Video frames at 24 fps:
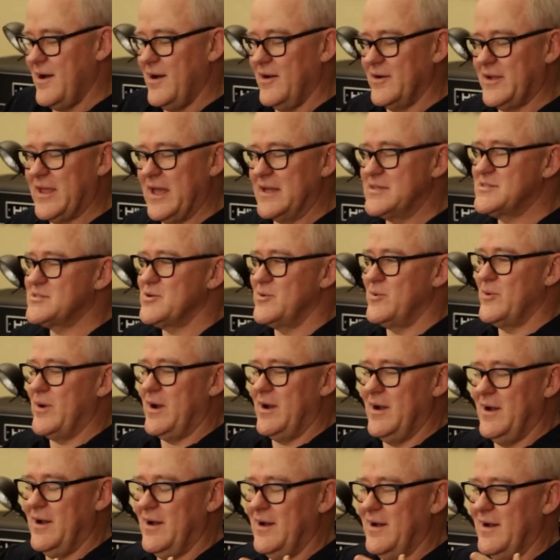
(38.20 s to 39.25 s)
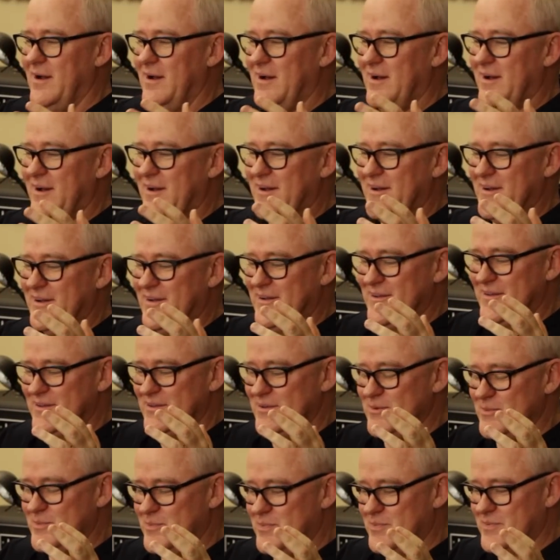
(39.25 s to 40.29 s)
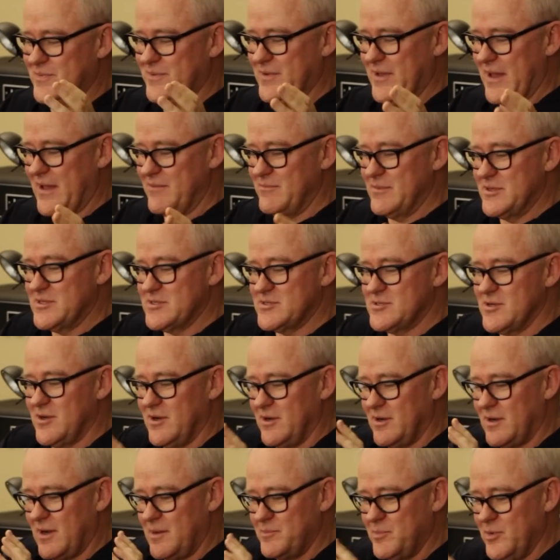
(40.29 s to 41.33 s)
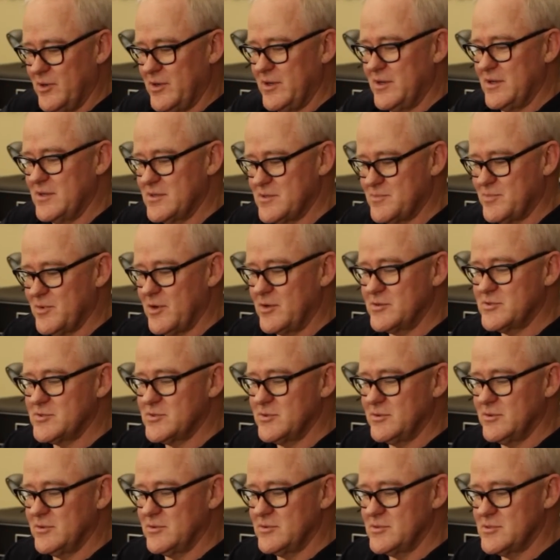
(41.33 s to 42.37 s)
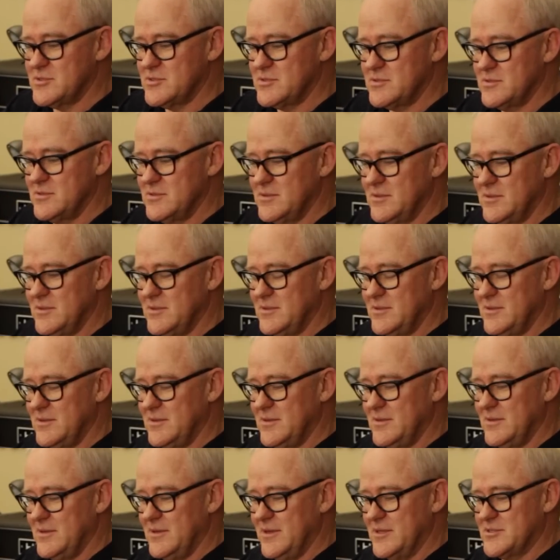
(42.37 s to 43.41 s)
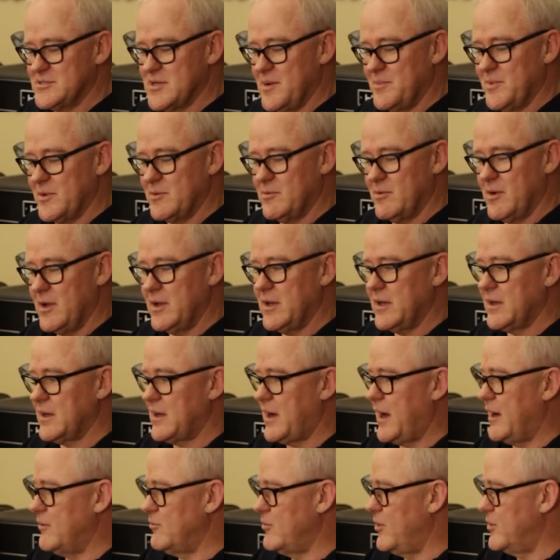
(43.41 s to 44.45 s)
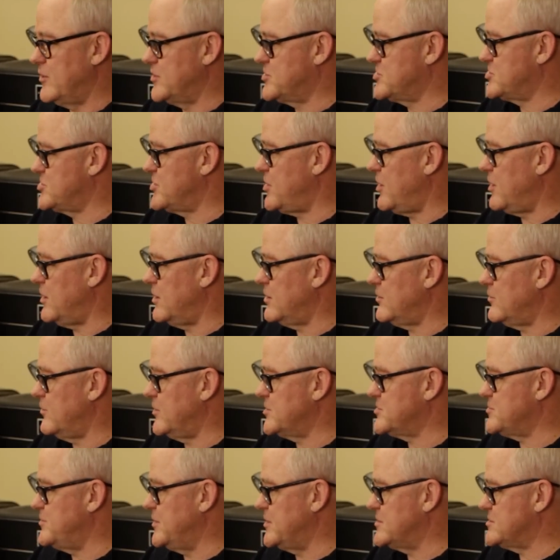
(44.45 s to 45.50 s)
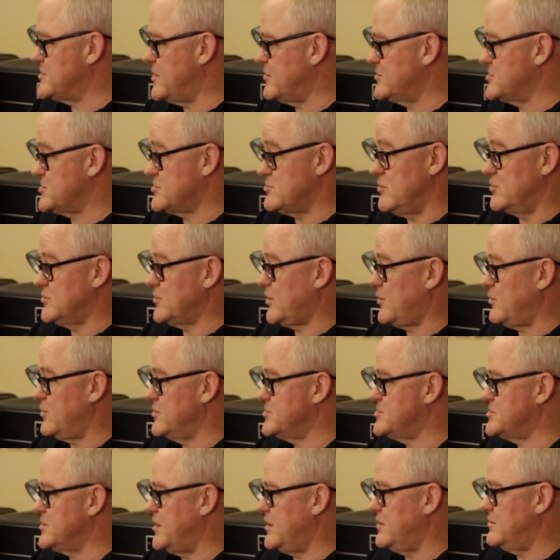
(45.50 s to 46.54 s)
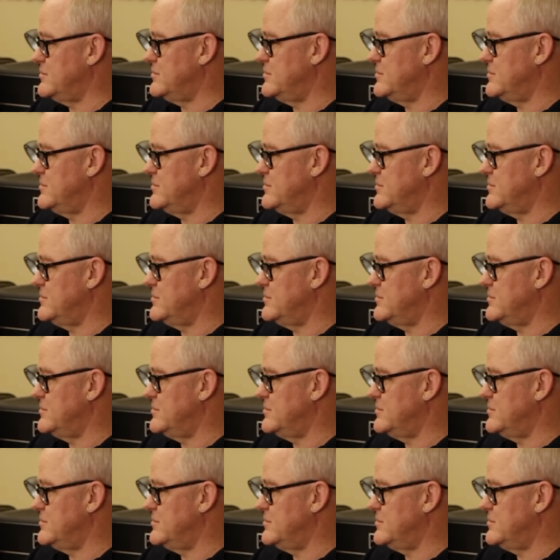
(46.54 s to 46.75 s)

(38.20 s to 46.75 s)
Okay, so you gave me the song, I put it into Pro Tools, it's up and running. I wrote a chart, which means I just wrote the chords down.